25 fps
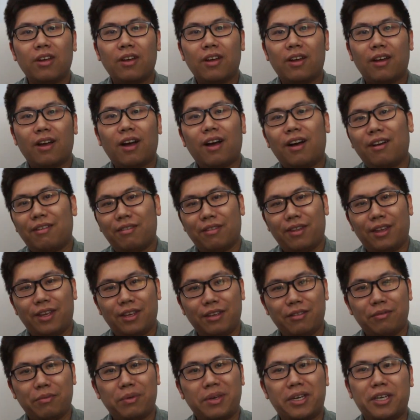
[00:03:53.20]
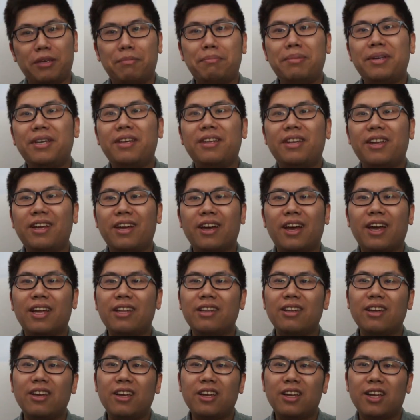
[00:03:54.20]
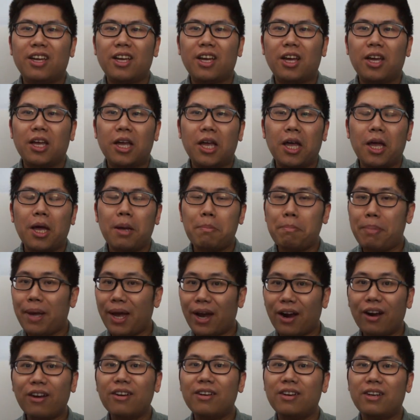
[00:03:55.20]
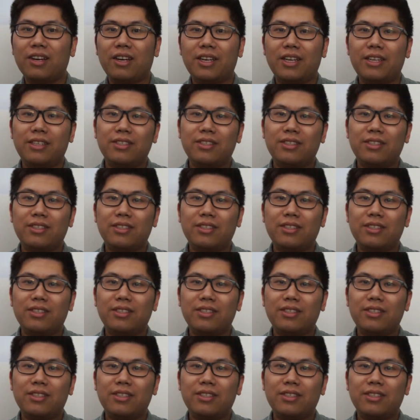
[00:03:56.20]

on the Wikipedia, and apparently,